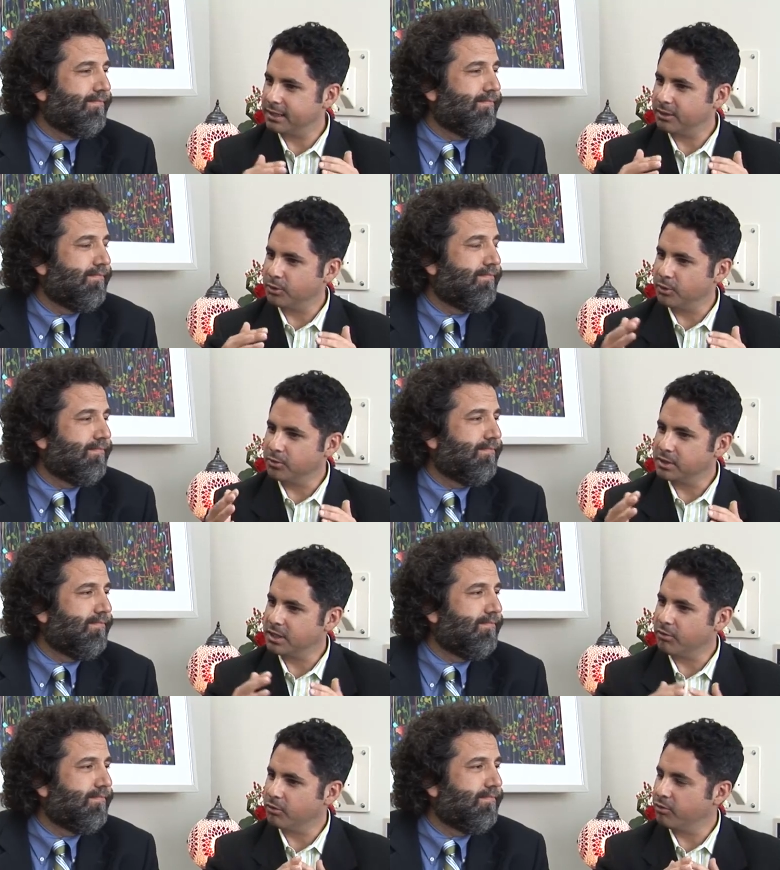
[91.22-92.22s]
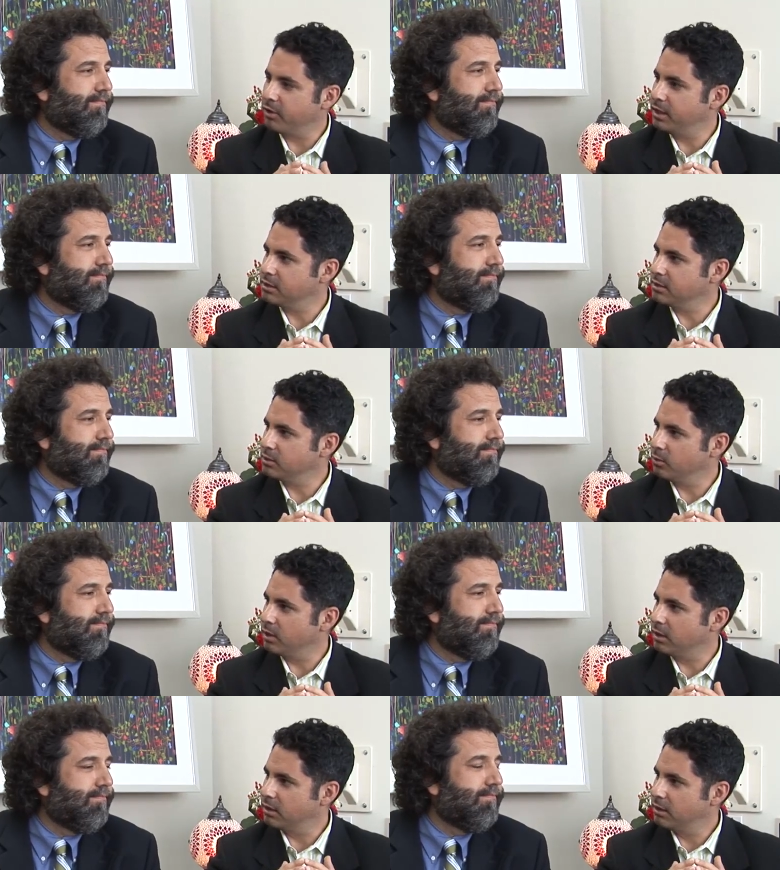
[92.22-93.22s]
Speaker 1: through several phases
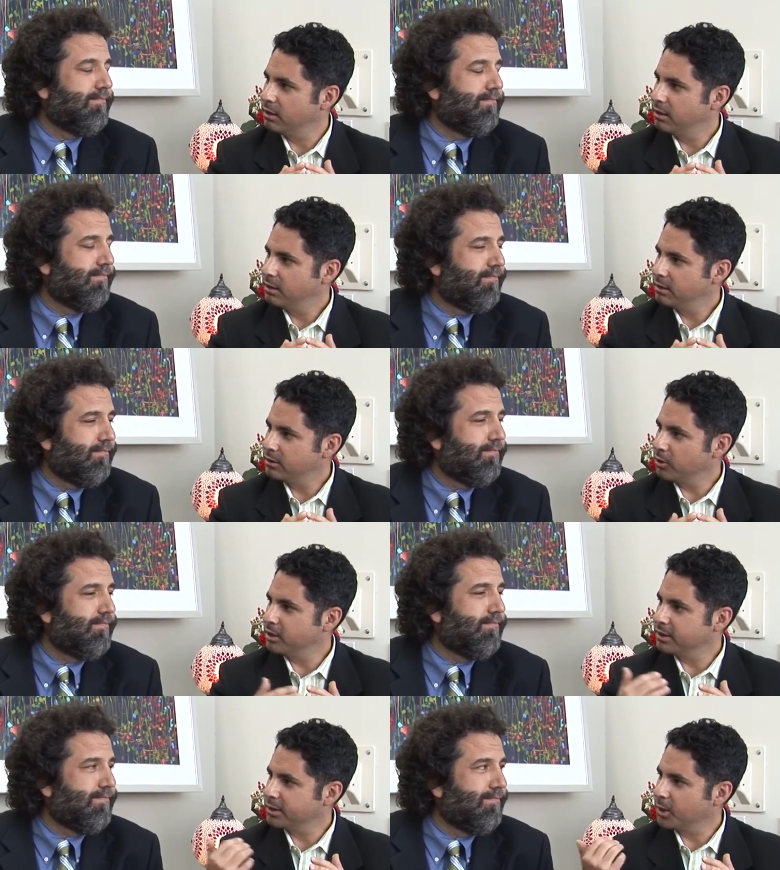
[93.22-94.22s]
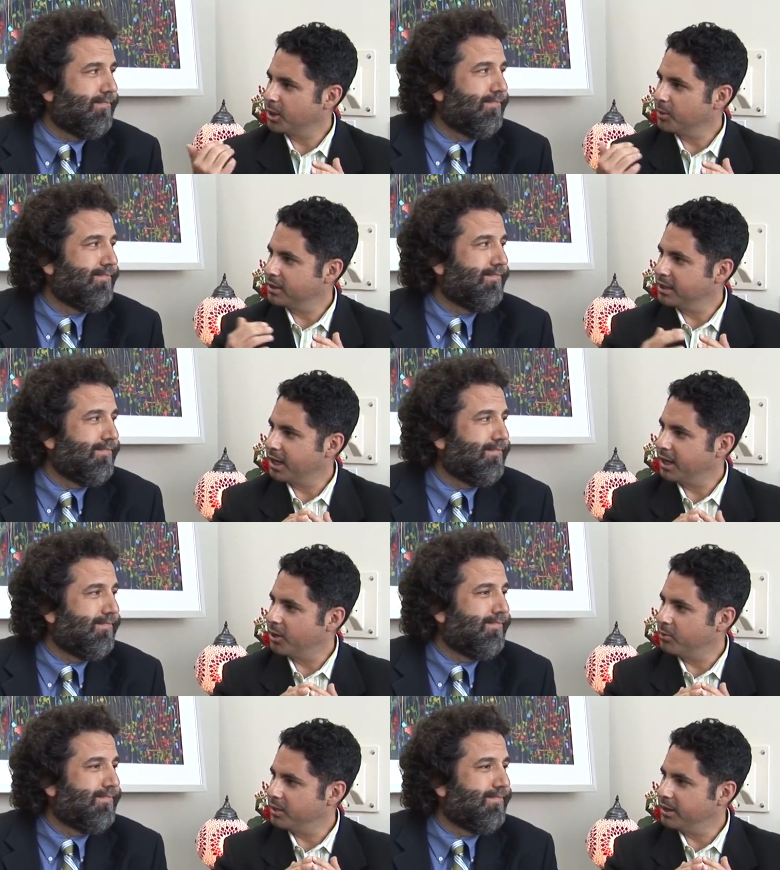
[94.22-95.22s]
where oh. Tony can talk about the I R
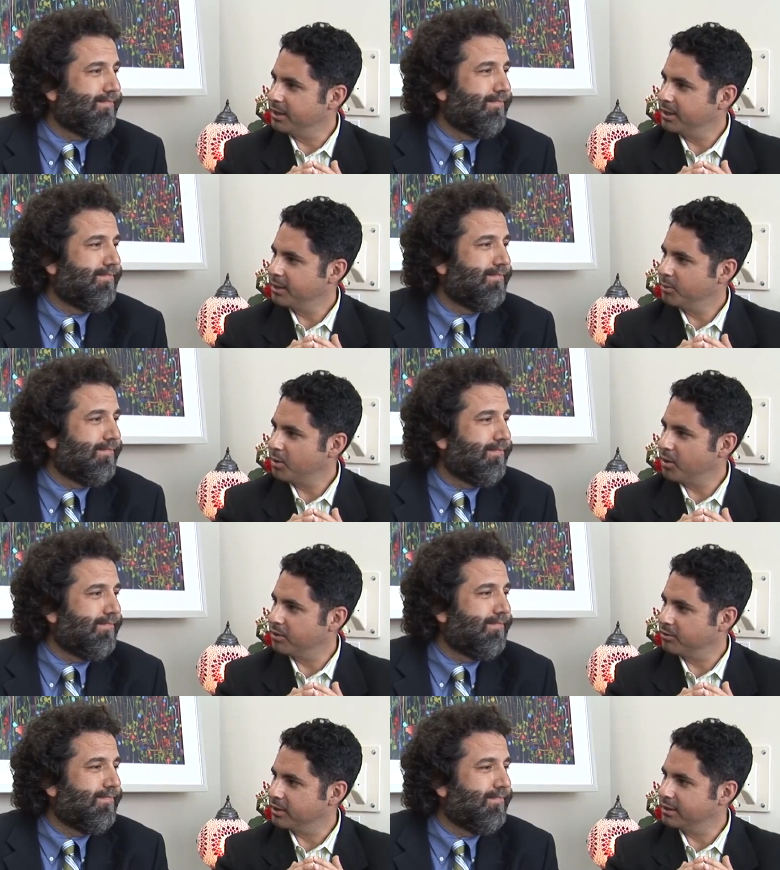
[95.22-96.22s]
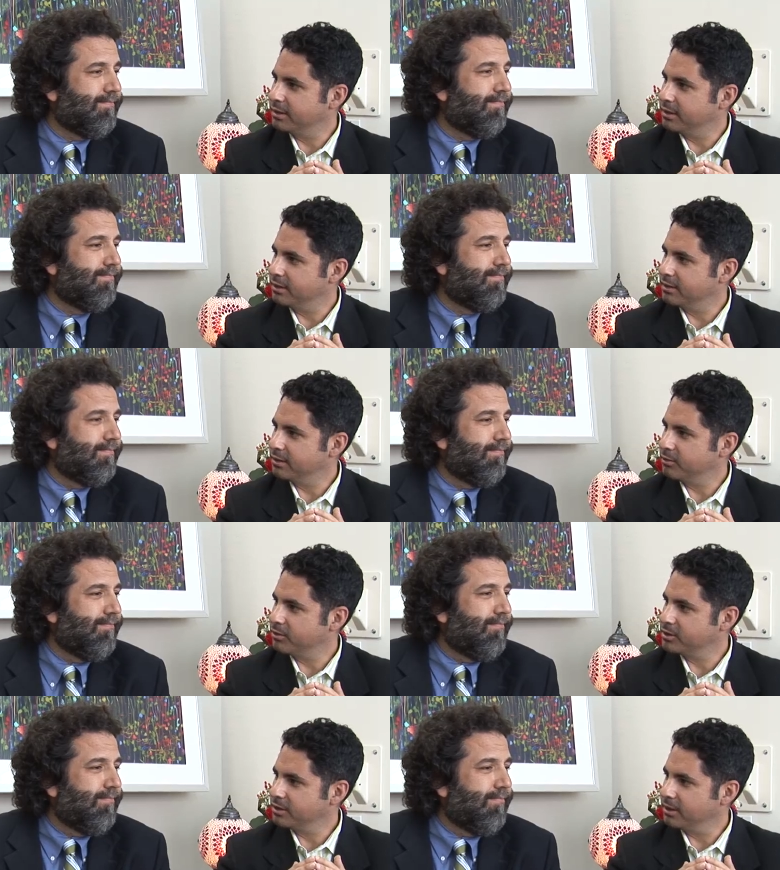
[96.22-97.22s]
B part of it and the
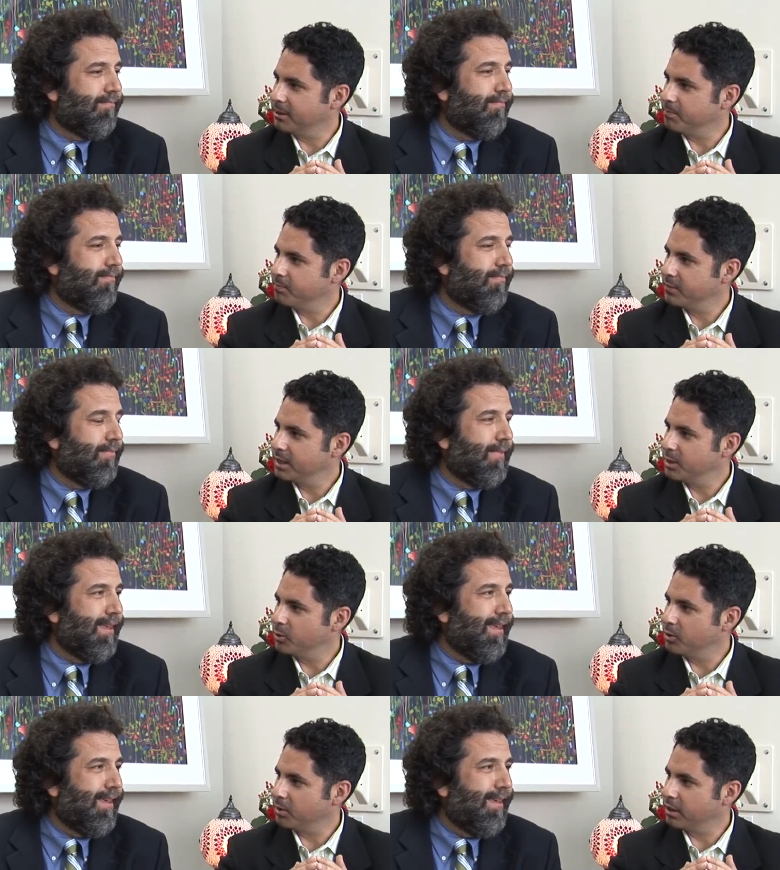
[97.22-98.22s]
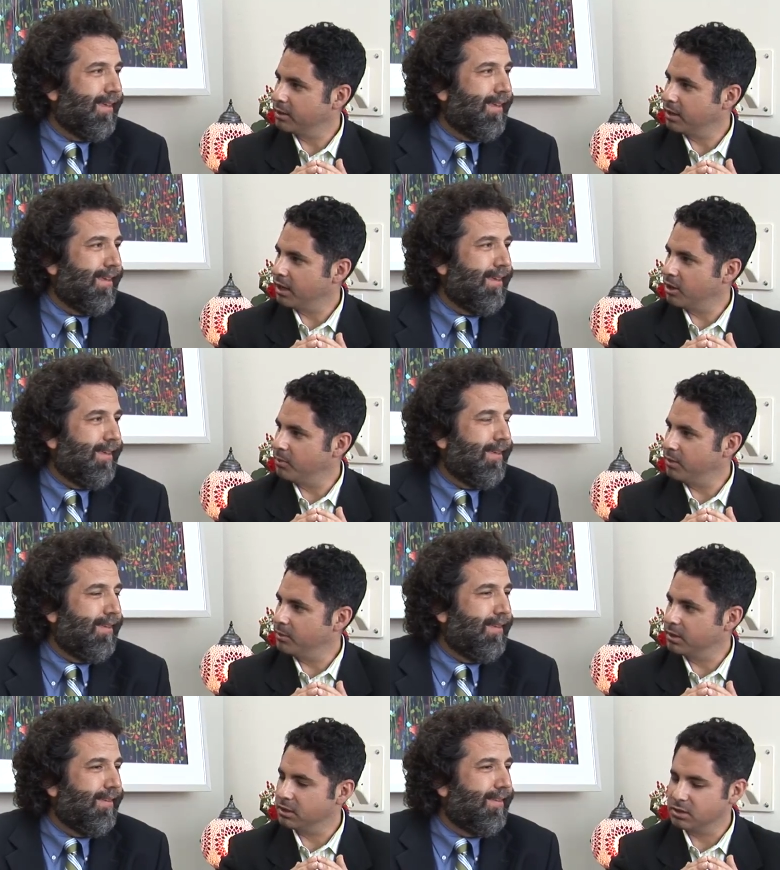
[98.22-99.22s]
first time we applied to I R B,
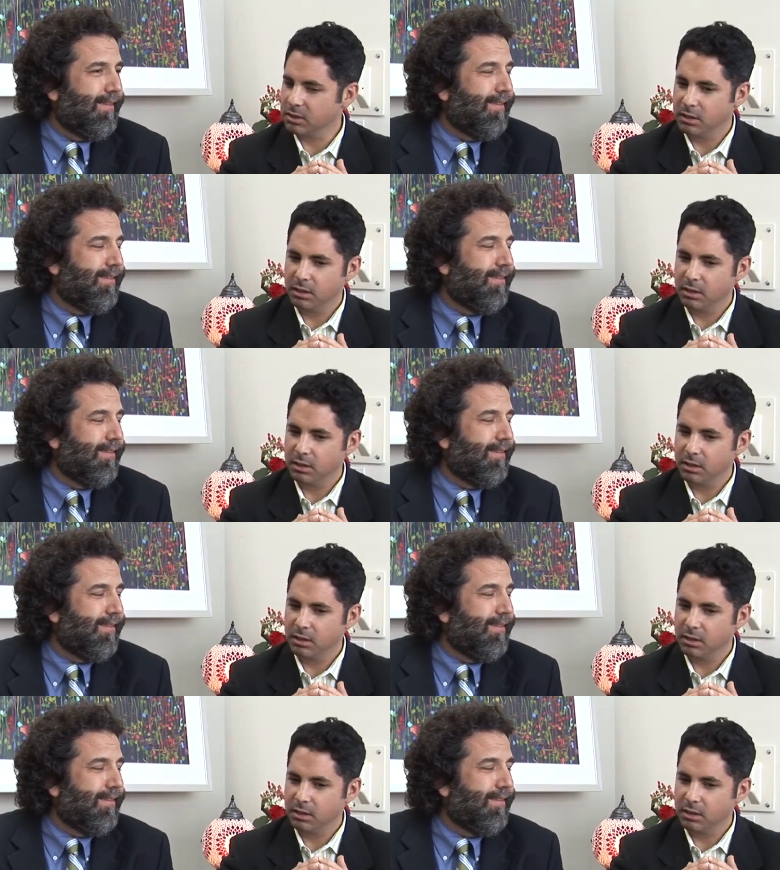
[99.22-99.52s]
because